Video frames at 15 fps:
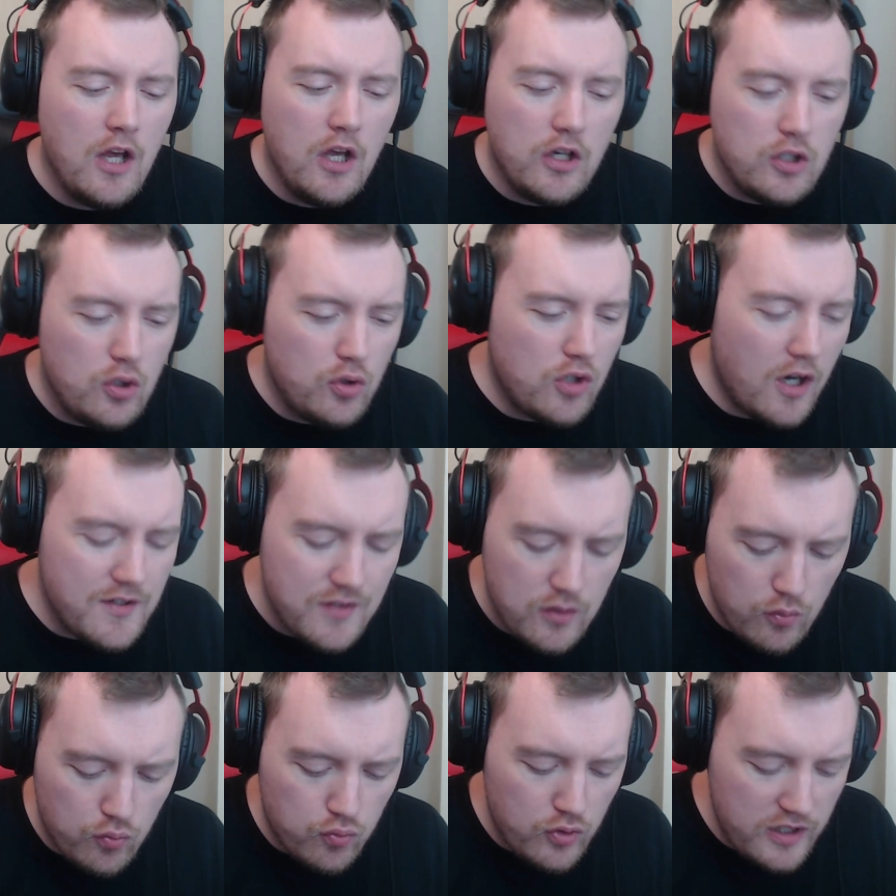you guys are the
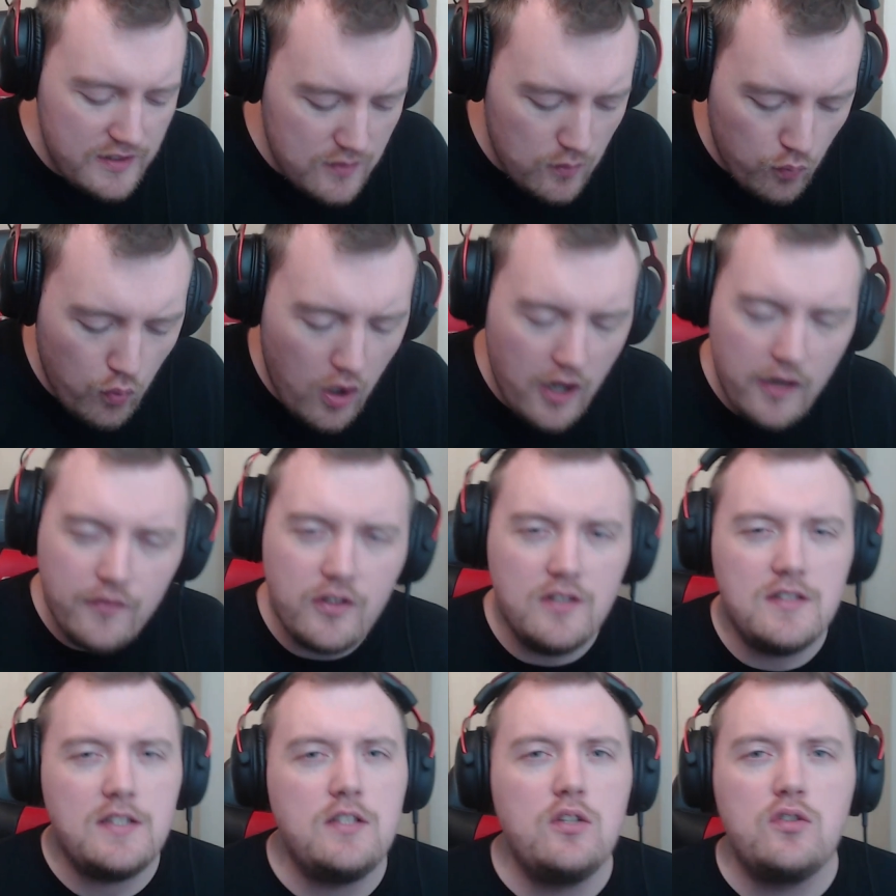reason why I've
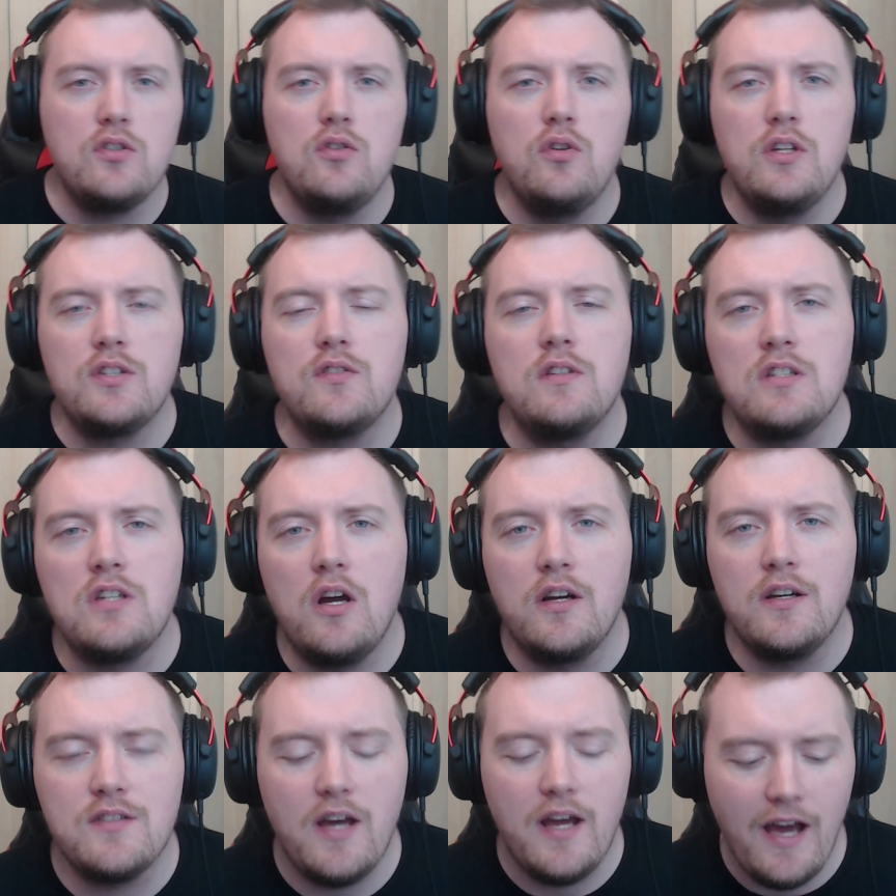continued to do this for as long
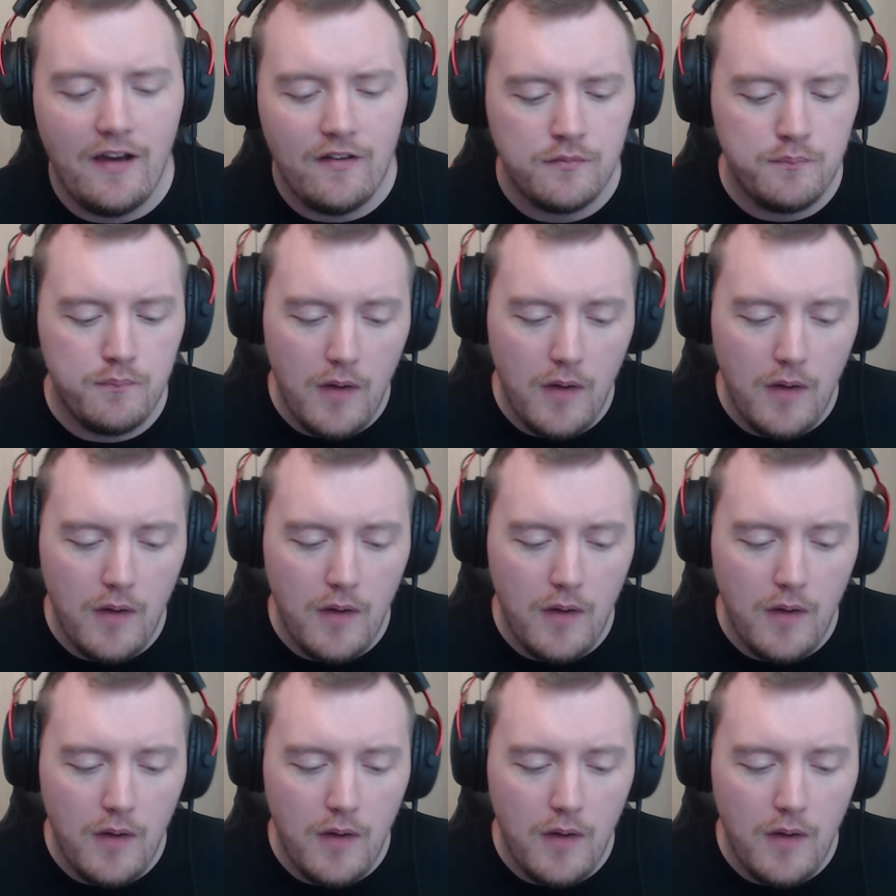as I have.